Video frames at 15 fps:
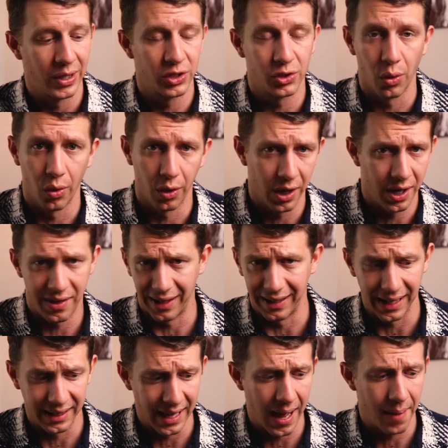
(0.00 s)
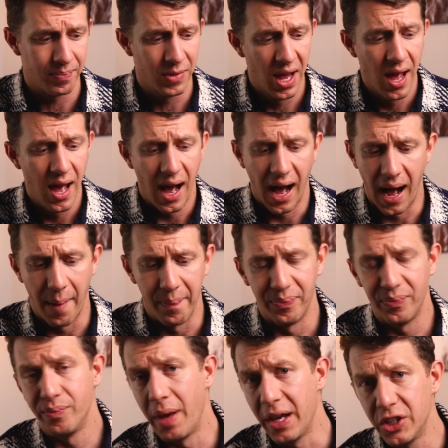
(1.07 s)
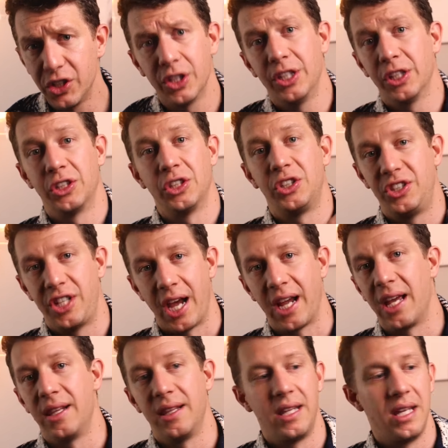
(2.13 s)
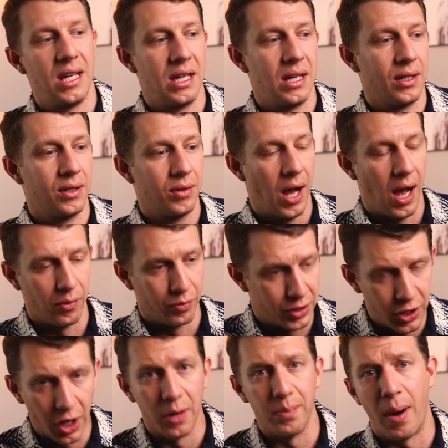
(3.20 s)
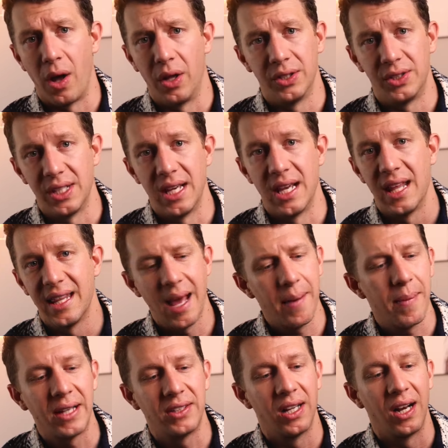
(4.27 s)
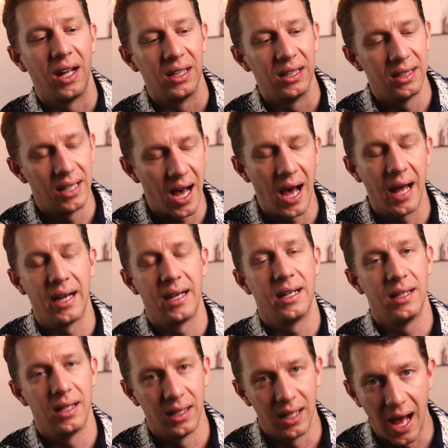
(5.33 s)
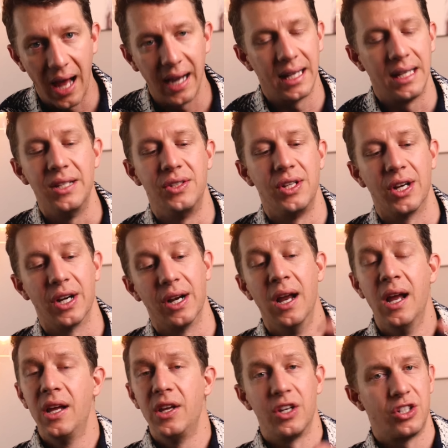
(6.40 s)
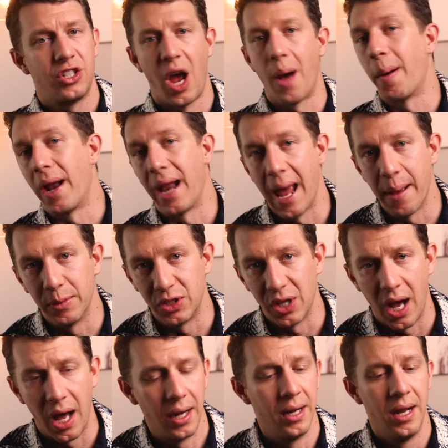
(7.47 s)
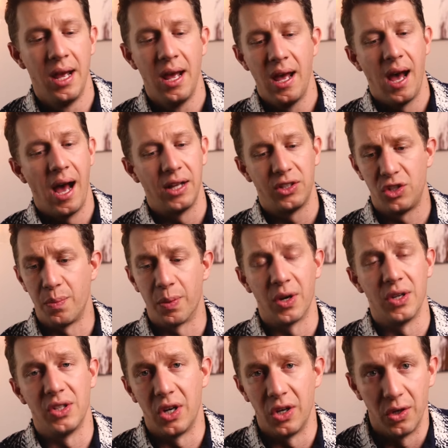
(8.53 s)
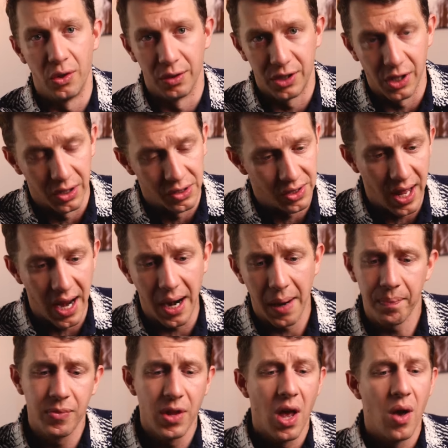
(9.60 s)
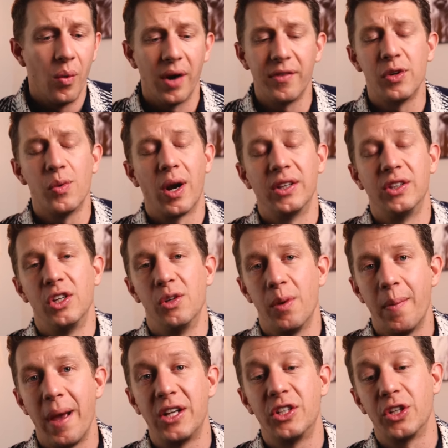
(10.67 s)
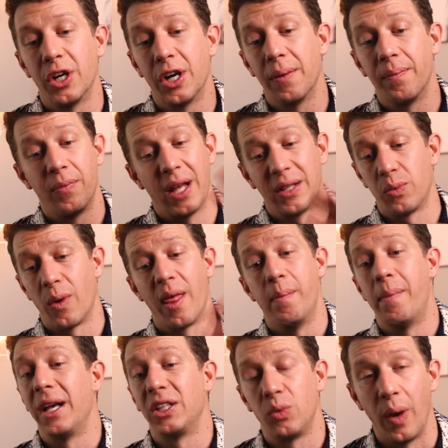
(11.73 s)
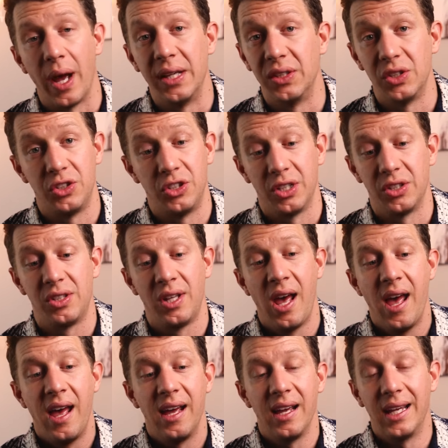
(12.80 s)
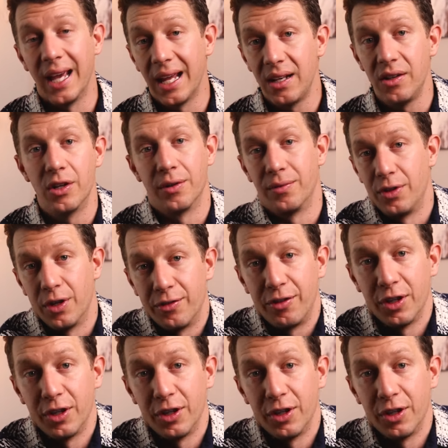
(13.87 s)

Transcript: Wing store or anything like that, um, make sure you're just checking the uh, return policy, and that makes it a lot a lot easier. You shop on Amazon, uh, super easy to do returns there, whatever you want to do, but make sure that's one of the best ways is just get your, your